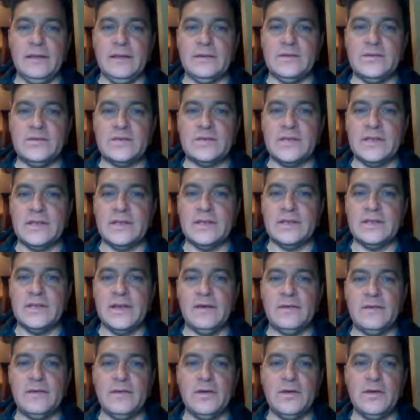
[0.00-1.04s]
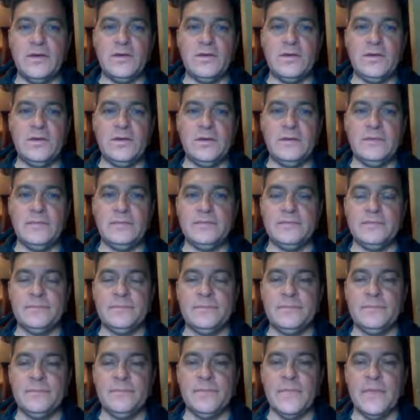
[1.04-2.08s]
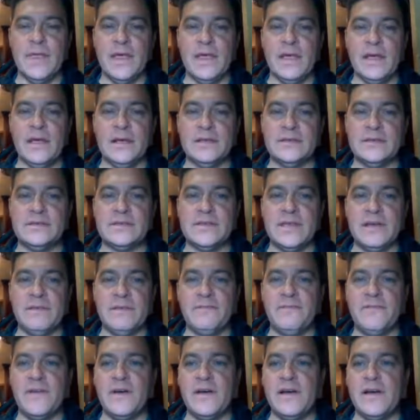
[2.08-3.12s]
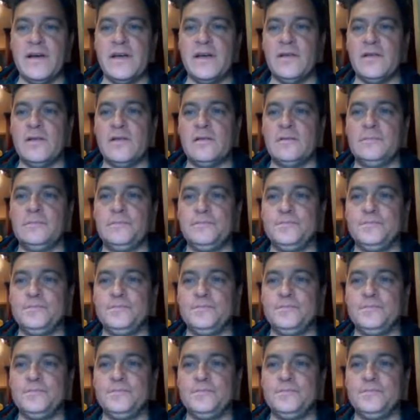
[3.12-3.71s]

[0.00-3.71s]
Just click download, save file.